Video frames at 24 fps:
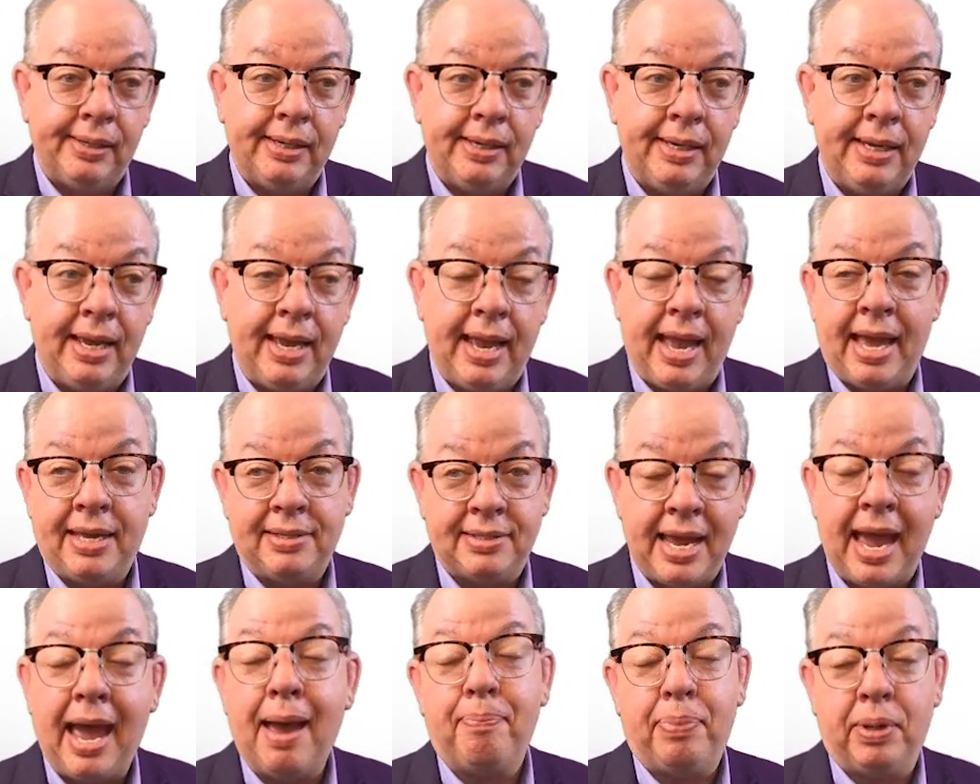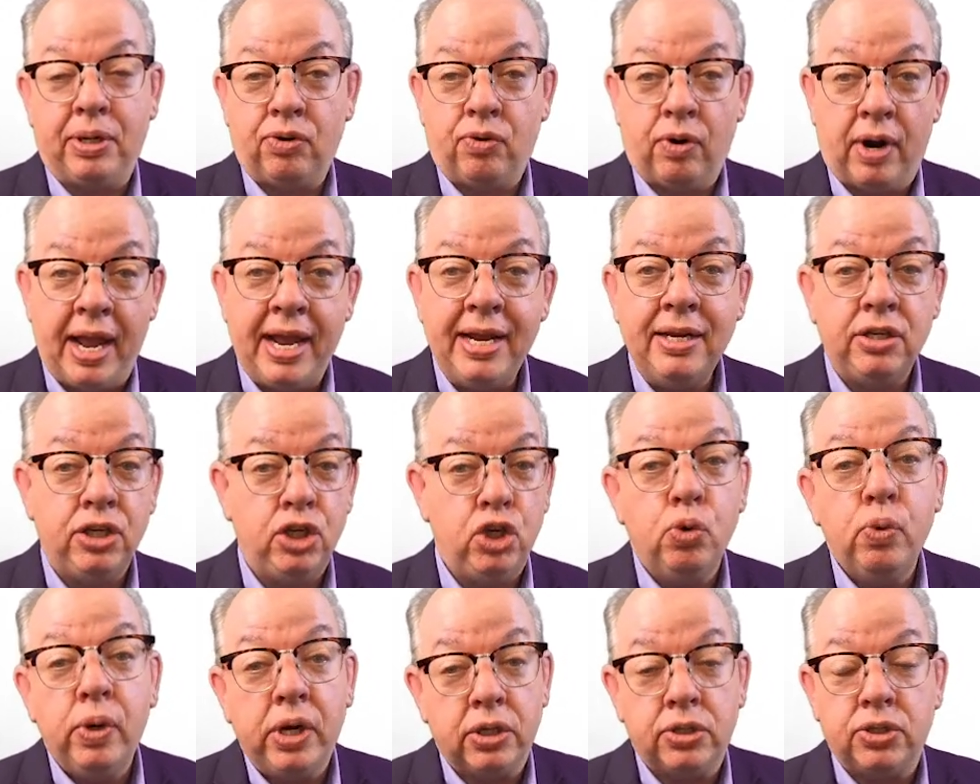has happened, right? You
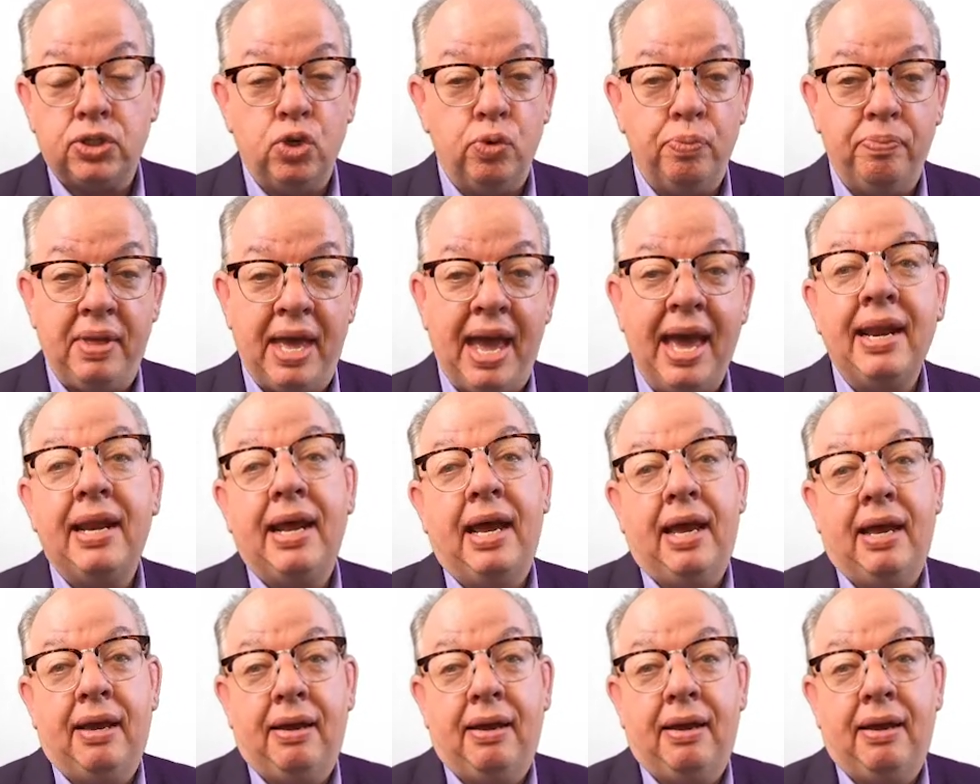would assume that.